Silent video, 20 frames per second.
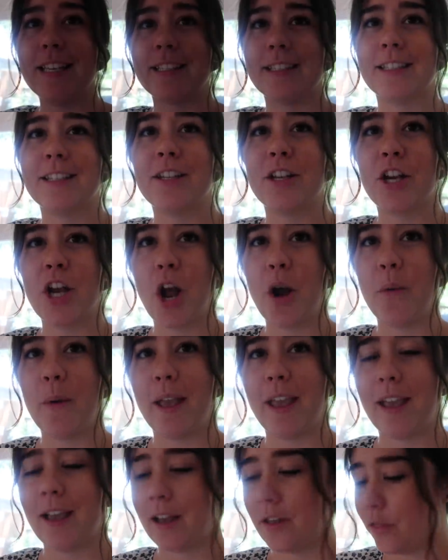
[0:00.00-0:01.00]
isn't
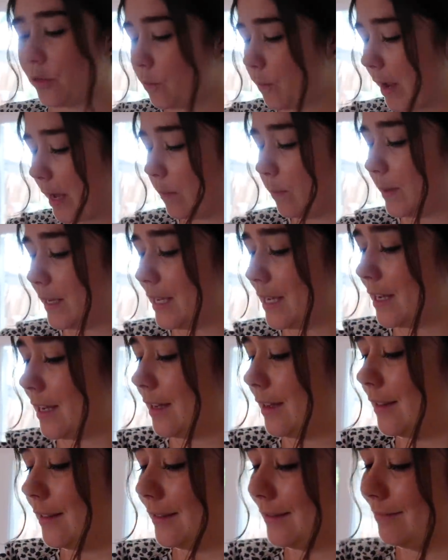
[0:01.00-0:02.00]
going the way
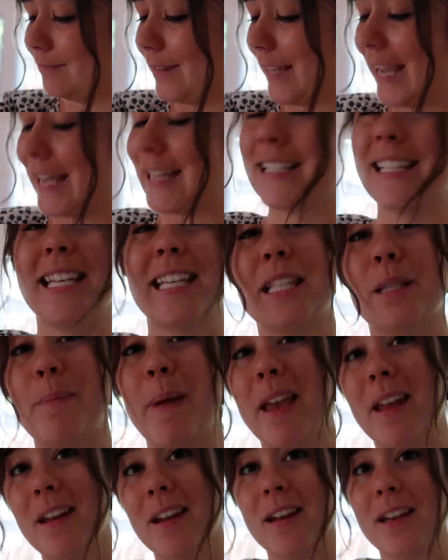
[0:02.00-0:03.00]
we
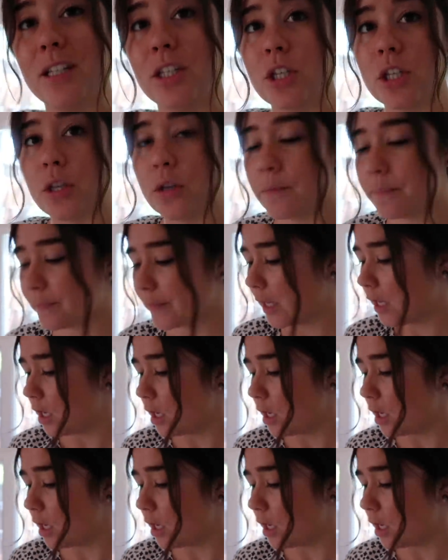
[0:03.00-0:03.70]
anticipated it to.